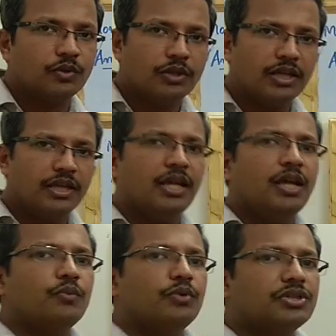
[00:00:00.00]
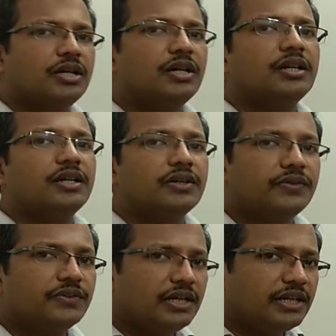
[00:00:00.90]
okay, which are
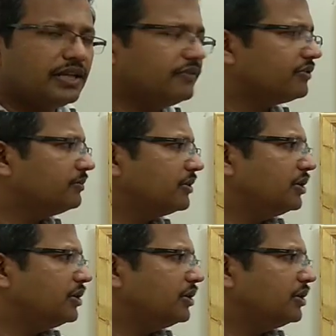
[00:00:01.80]
resulting from